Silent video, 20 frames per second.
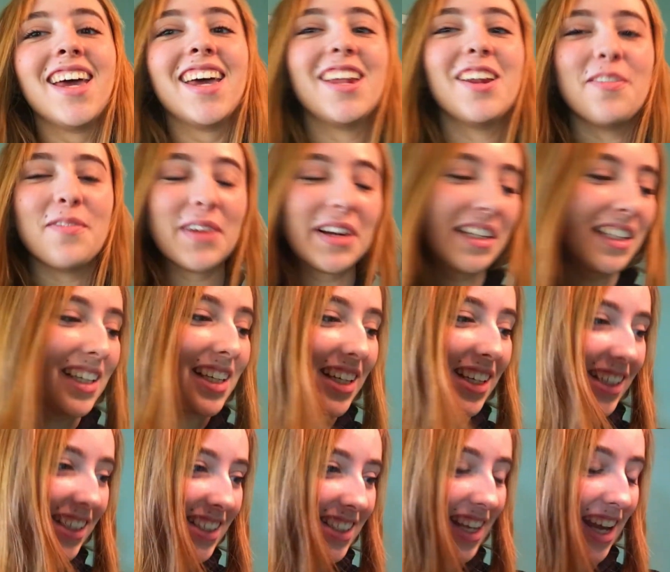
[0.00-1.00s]
And I'm really
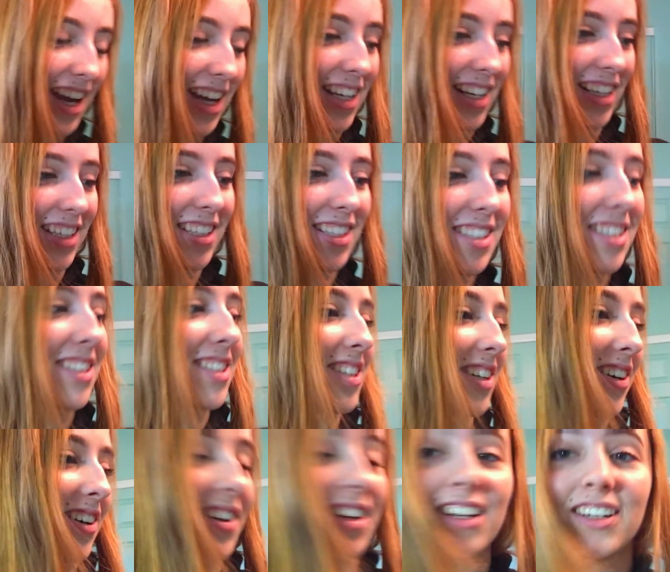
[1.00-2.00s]
excited.
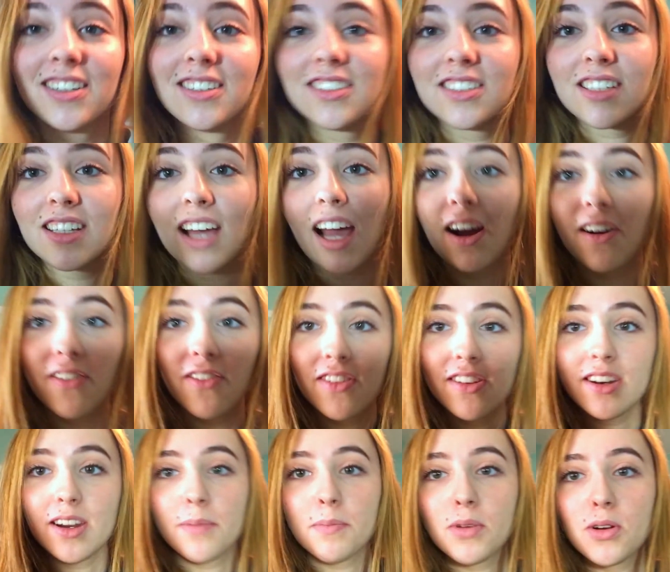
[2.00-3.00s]
So here's
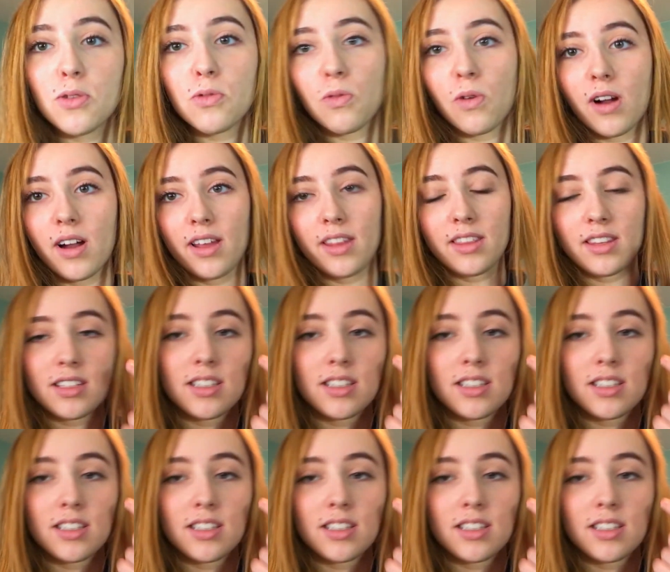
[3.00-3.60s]
outfit number one.